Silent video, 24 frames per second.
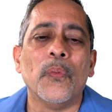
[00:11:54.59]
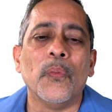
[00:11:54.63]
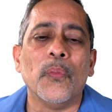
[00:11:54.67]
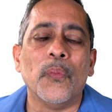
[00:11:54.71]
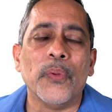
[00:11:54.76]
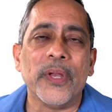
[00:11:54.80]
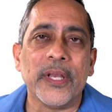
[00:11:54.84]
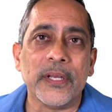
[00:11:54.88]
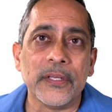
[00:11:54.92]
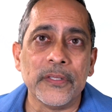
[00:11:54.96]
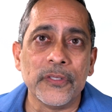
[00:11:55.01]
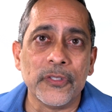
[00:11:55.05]

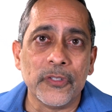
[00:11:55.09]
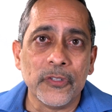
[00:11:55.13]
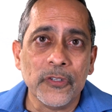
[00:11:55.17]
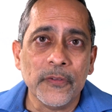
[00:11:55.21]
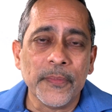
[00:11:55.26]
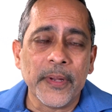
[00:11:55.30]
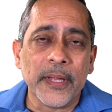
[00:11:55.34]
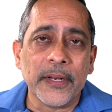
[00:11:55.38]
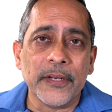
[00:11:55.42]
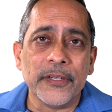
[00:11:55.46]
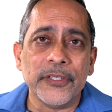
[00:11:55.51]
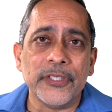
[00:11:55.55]
We
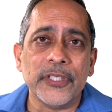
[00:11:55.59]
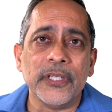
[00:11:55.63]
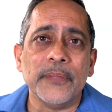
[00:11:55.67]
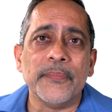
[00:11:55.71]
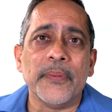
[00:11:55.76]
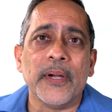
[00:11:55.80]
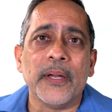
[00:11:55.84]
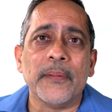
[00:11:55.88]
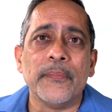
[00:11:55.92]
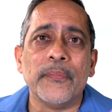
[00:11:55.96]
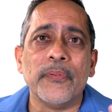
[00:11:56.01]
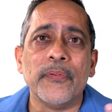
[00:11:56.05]
consume energy
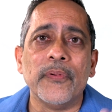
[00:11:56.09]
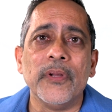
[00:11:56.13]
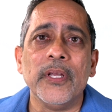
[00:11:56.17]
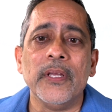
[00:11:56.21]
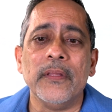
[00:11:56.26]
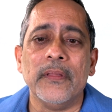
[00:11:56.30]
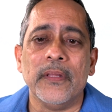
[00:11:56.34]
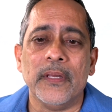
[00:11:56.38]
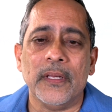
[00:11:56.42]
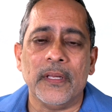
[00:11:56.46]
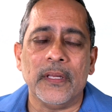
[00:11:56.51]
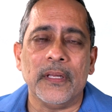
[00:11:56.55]
by
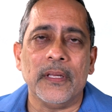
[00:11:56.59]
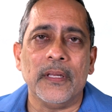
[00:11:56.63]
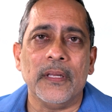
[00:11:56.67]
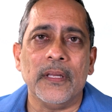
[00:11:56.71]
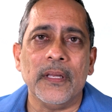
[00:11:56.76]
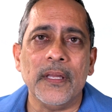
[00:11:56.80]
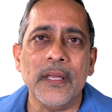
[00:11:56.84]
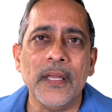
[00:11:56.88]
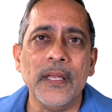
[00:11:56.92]
breathing,